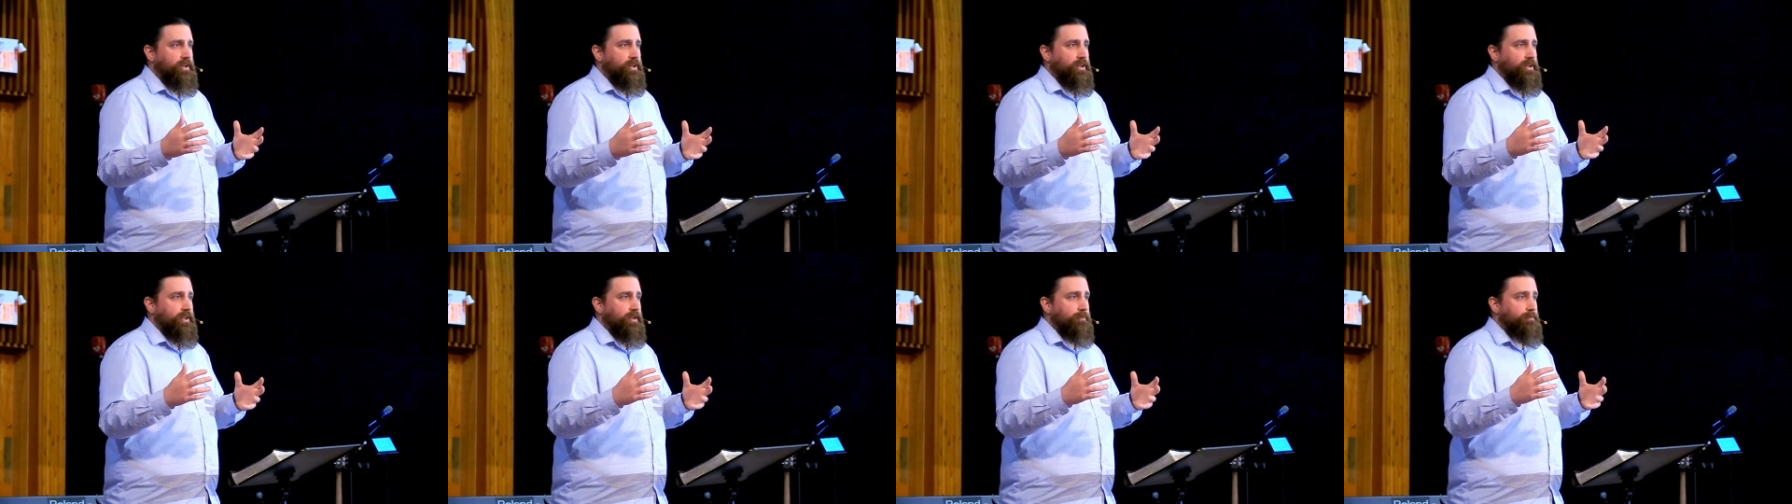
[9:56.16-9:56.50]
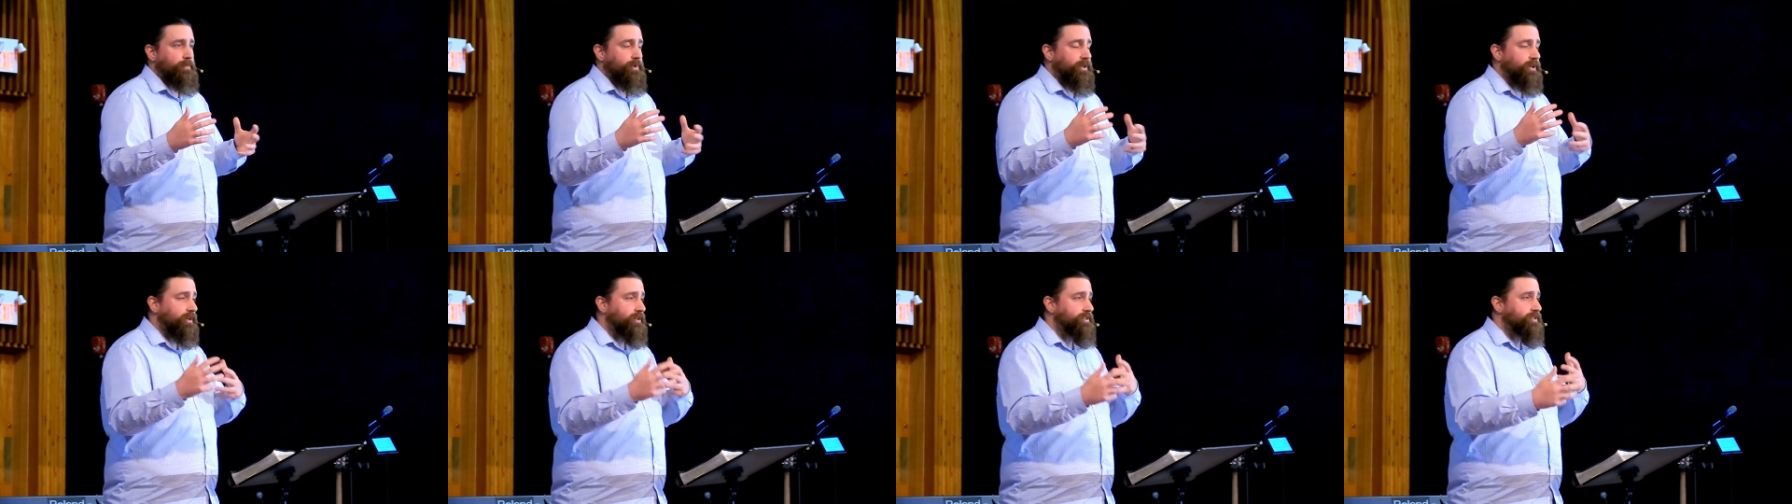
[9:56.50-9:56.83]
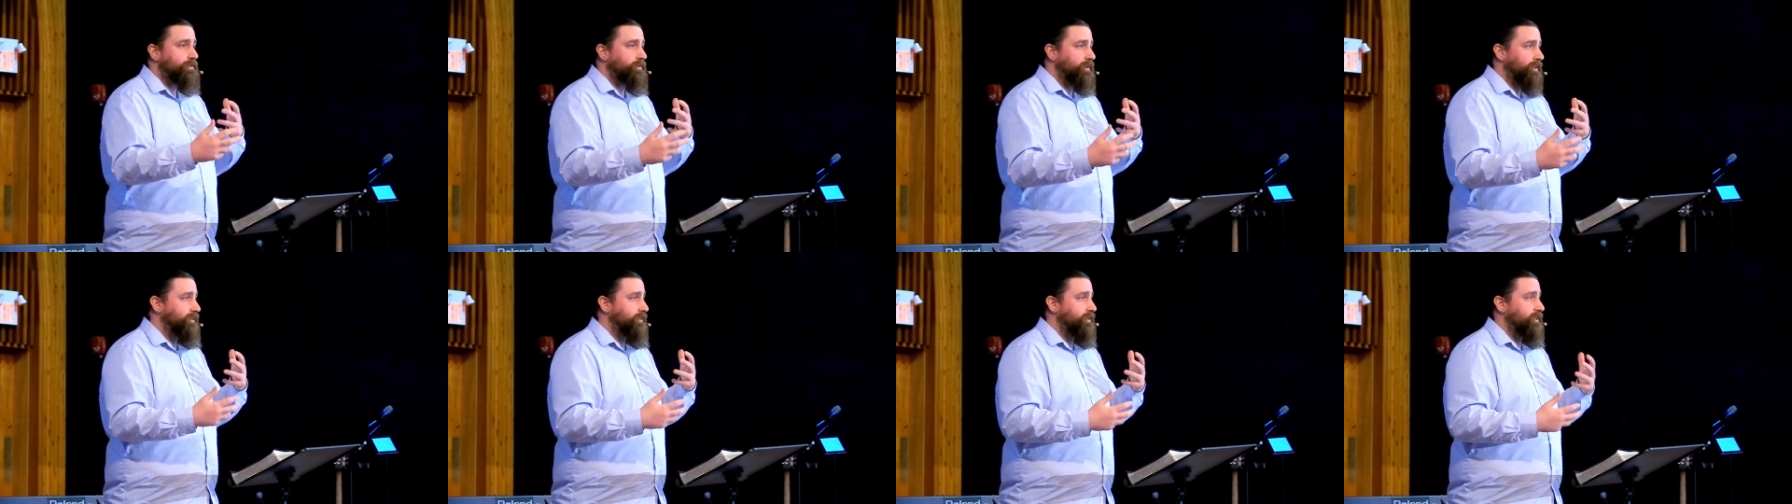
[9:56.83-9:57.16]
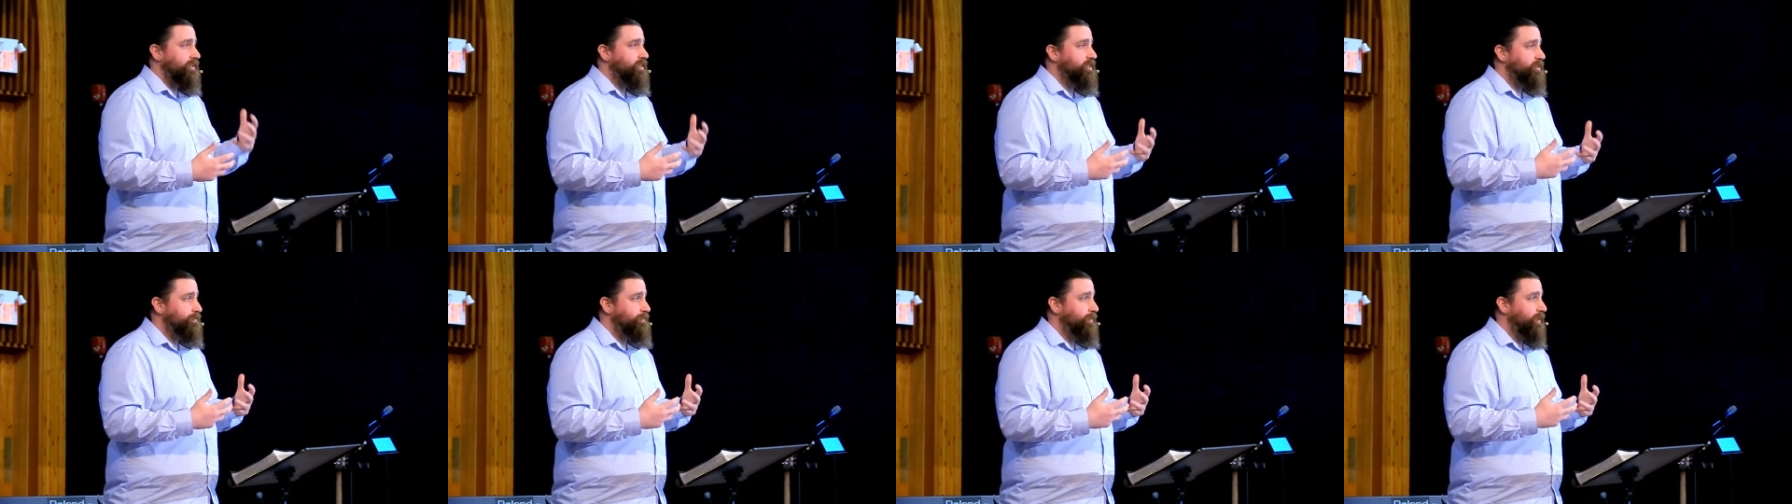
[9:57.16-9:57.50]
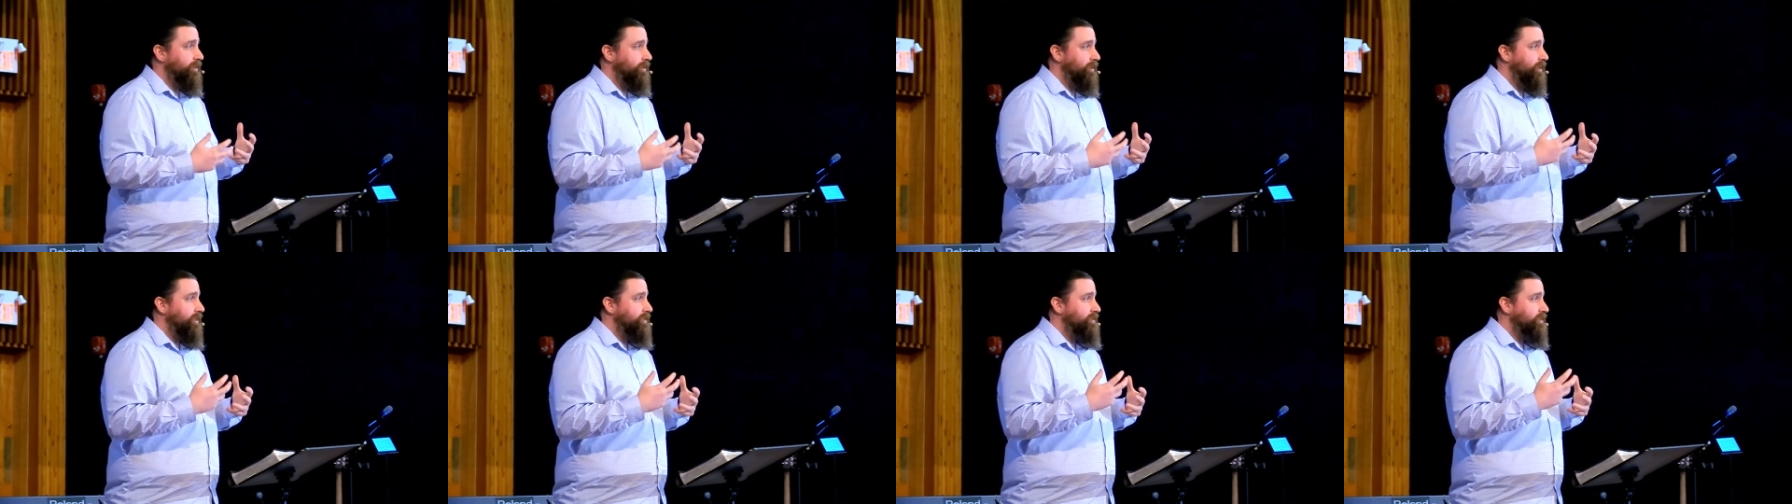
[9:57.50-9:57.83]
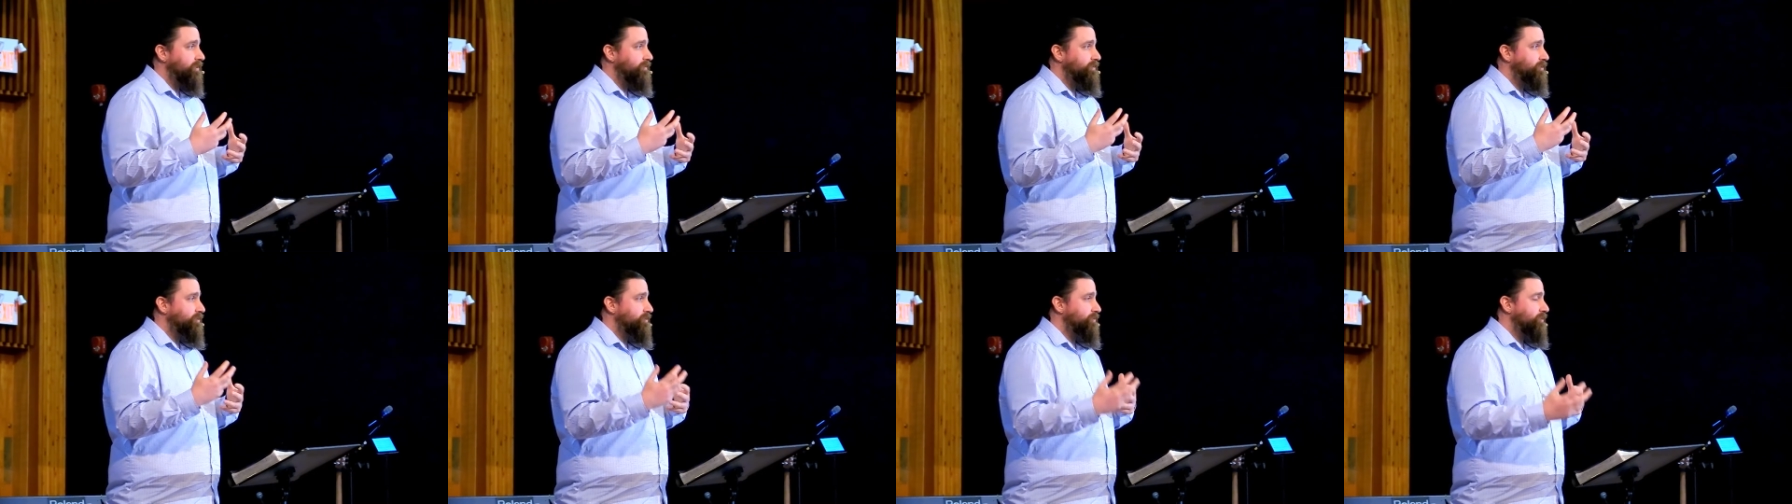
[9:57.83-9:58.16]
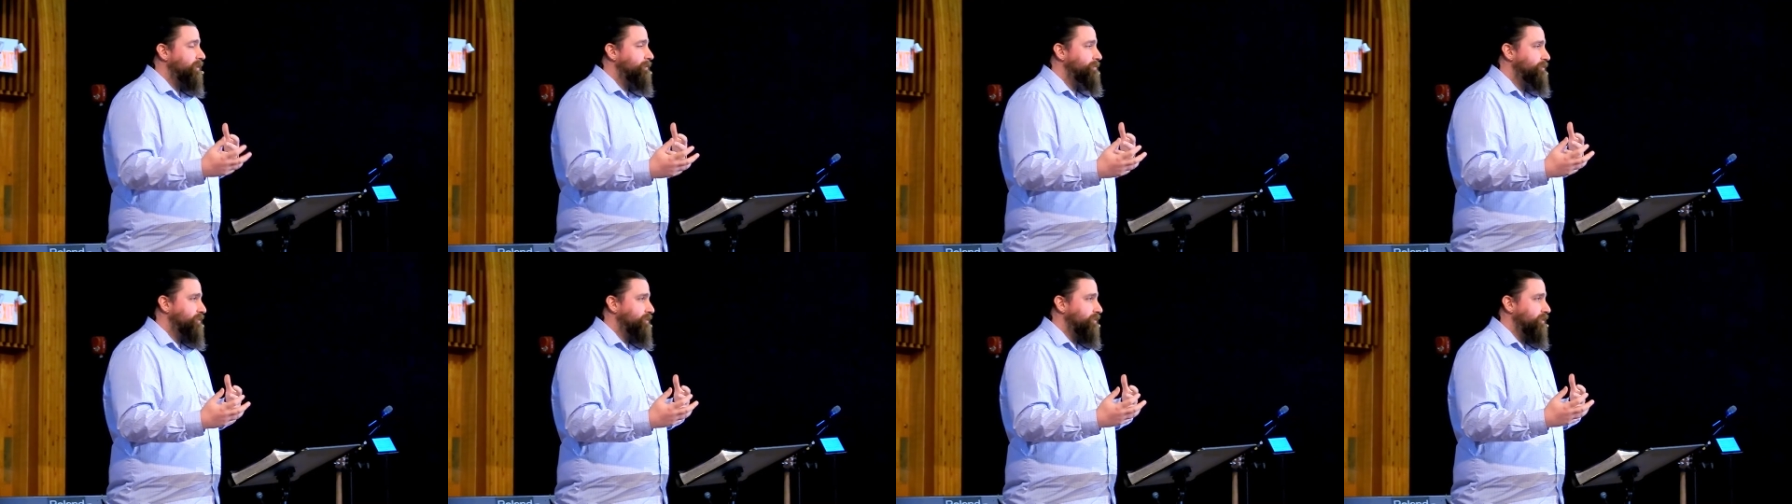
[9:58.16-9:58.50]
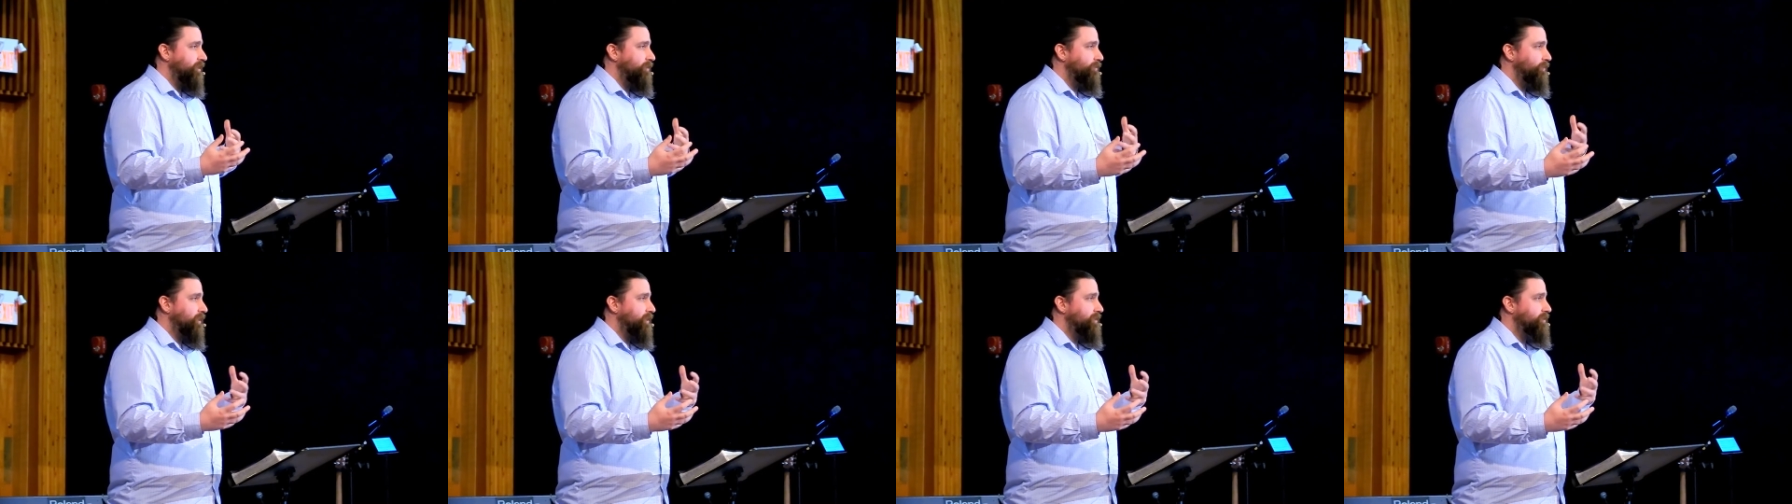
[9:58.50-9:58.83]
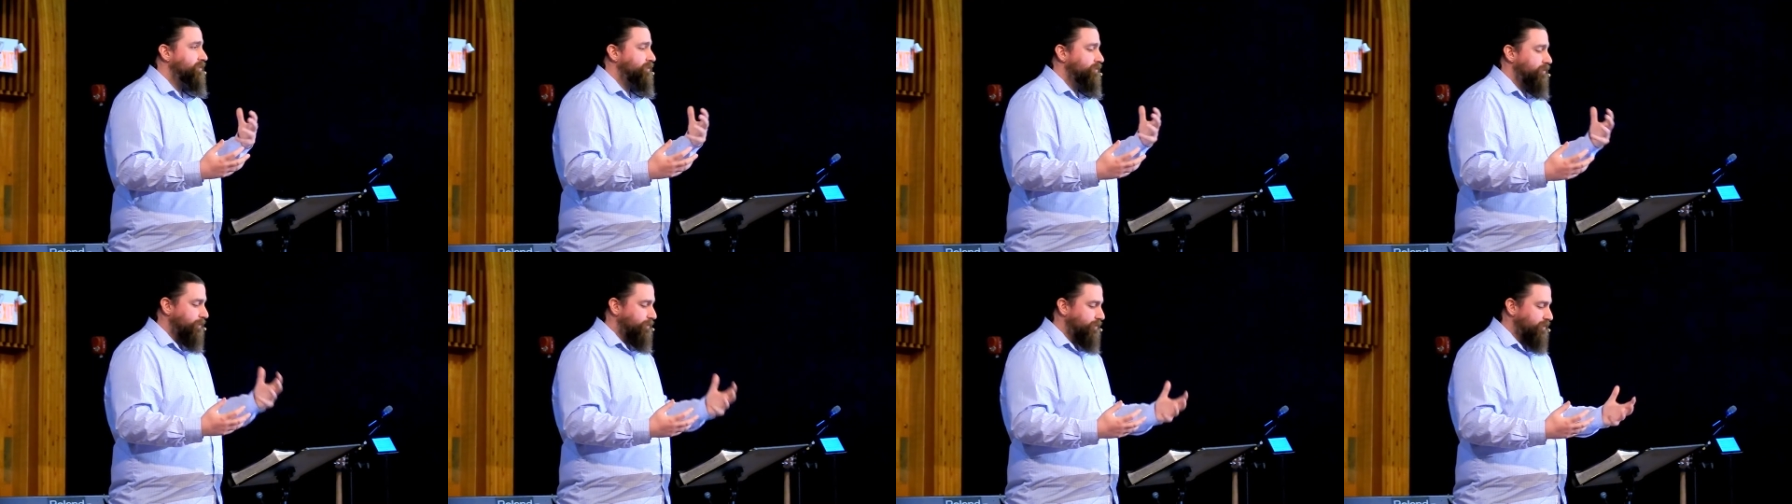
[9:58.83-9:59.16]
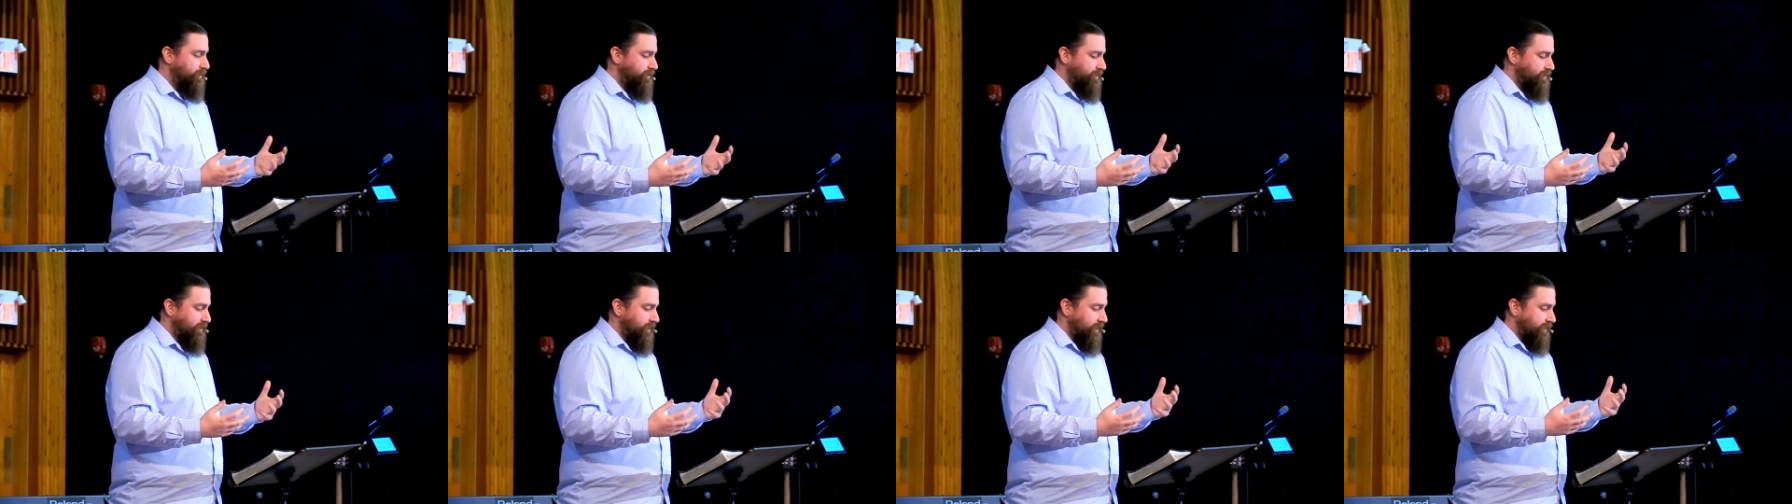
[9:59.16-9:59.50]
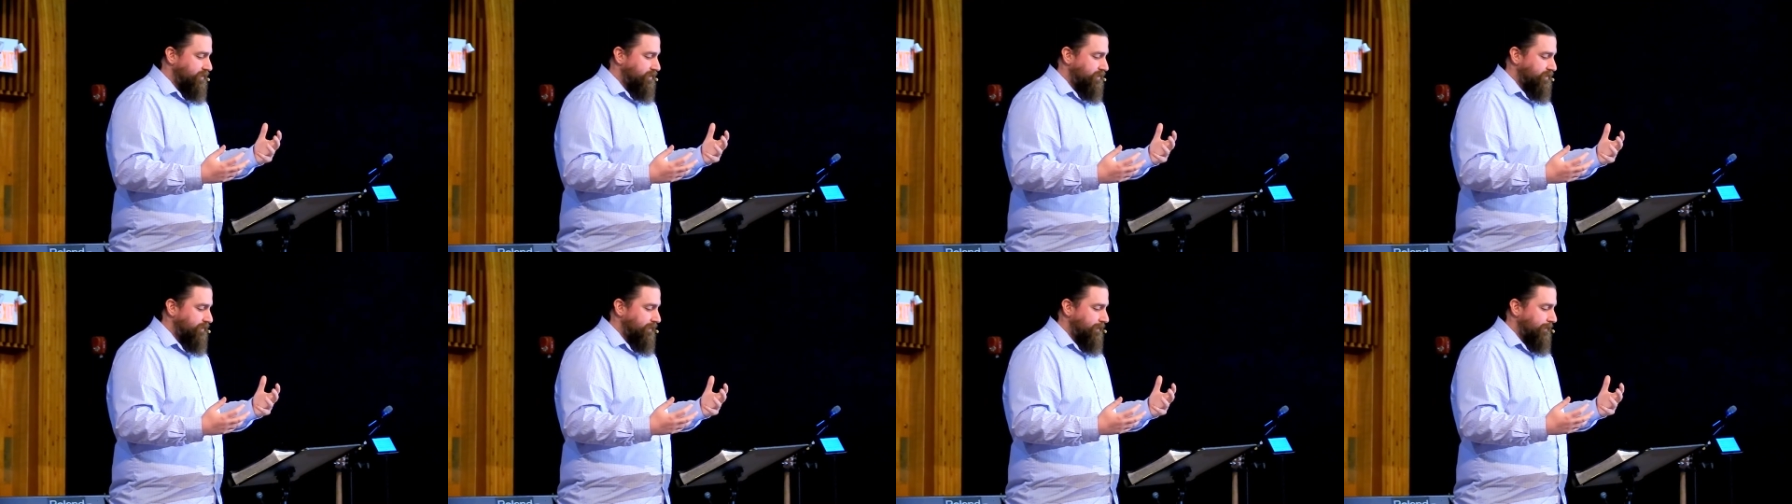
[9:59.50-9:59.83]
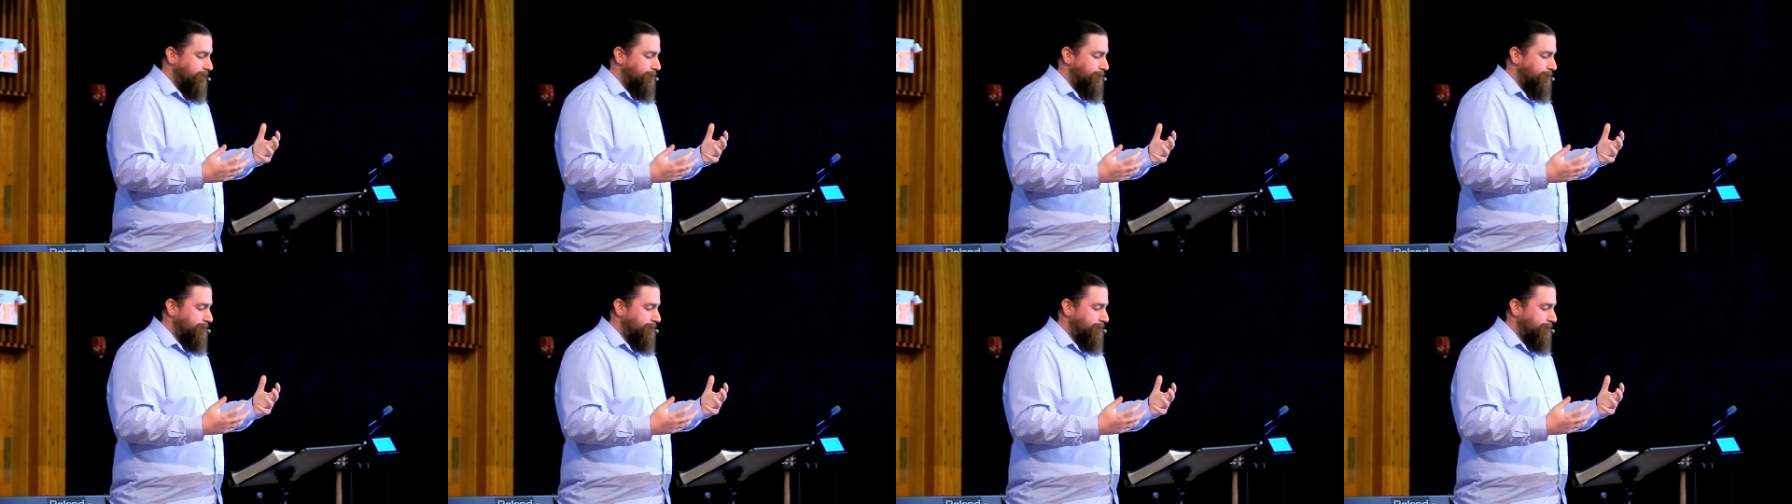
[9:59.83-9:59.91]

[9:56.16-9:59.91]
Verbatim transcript: but also on their experience of Scripture and what Scripture says.